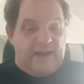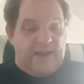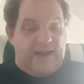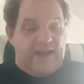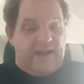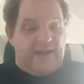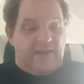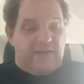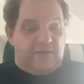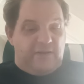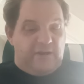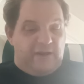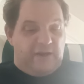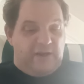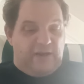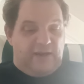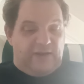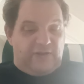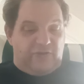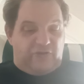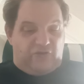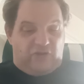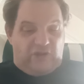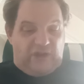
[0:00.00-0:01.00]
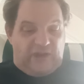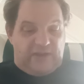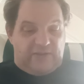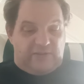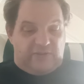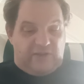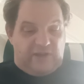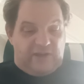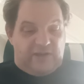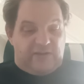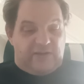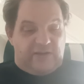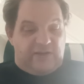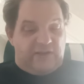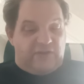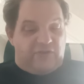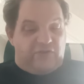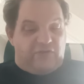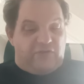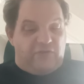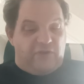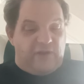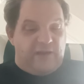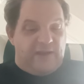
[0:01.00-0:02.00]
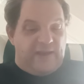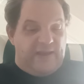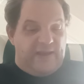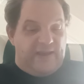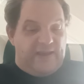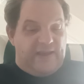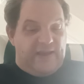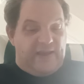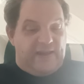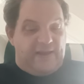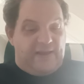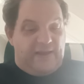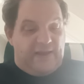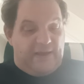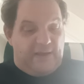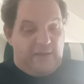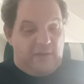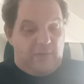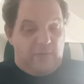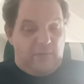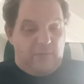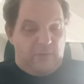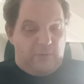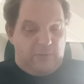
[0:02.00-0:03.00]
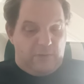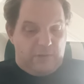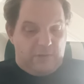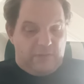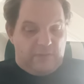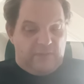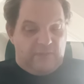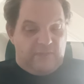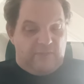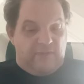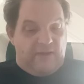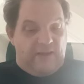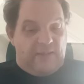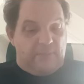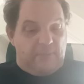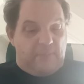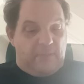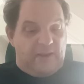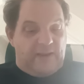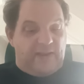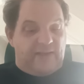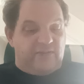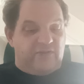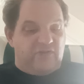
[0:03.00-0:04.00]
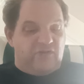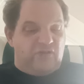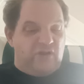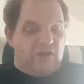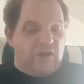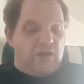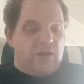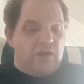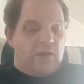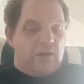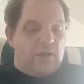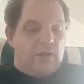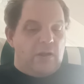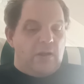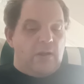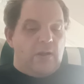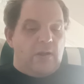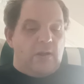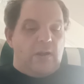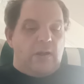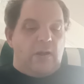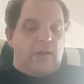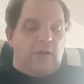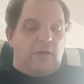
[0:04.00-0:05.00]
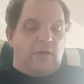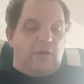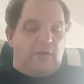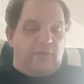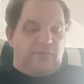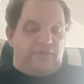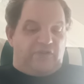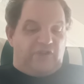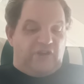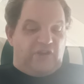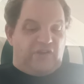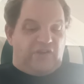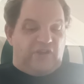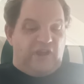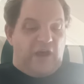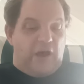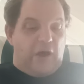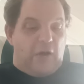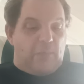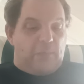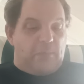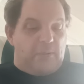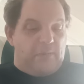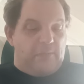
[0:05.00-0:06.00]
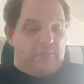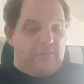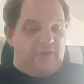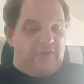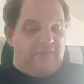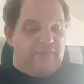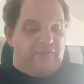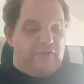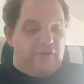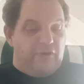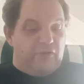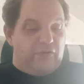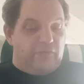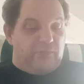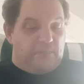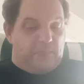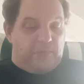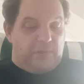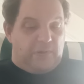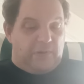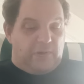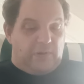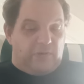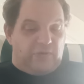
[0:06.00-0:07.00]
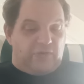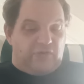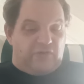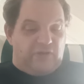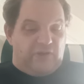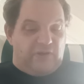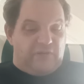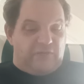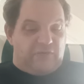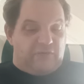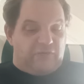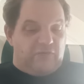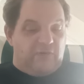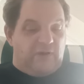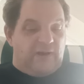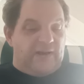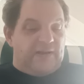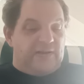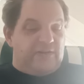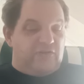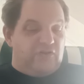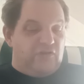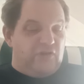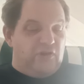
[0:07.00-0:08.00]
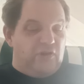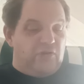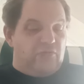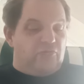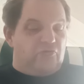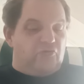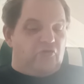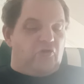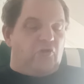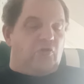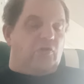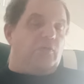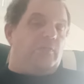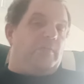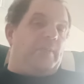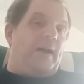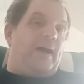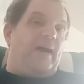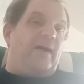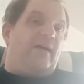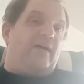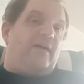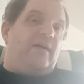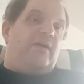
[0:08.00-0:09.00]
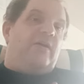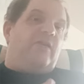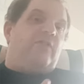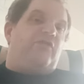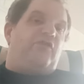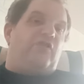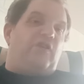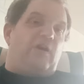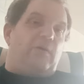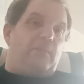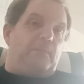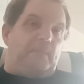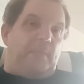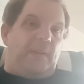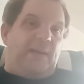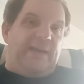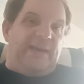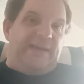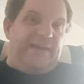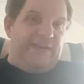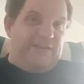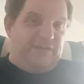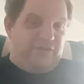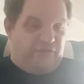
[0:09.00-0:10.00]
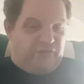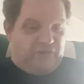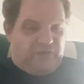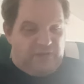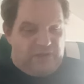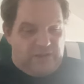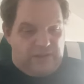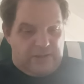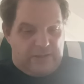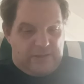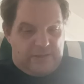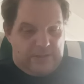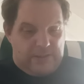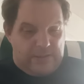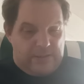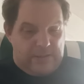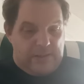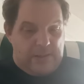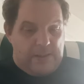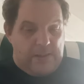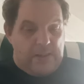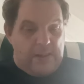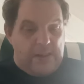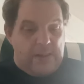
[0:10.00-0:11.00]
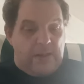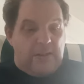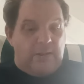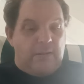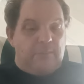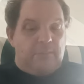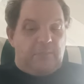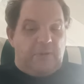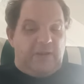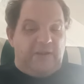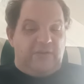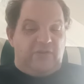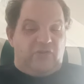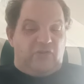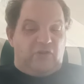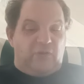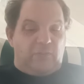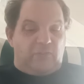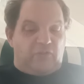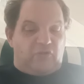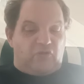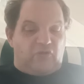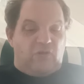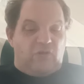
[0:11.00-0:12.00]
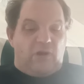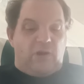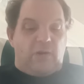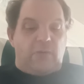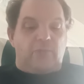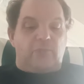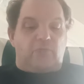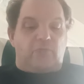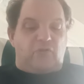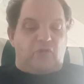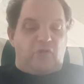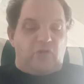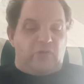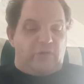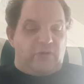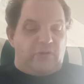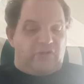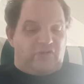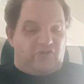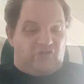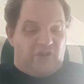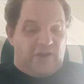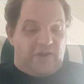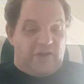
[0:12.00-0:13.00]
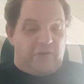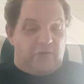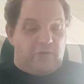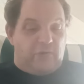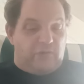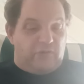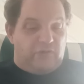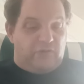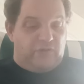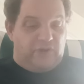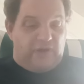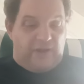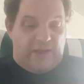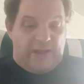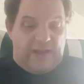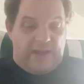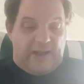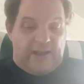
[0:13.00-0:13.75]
And the last shout-out is for Ian Hill, The Ramblings. Loves his album reviews, but also a great YouTuber. So please subscribe to the channels.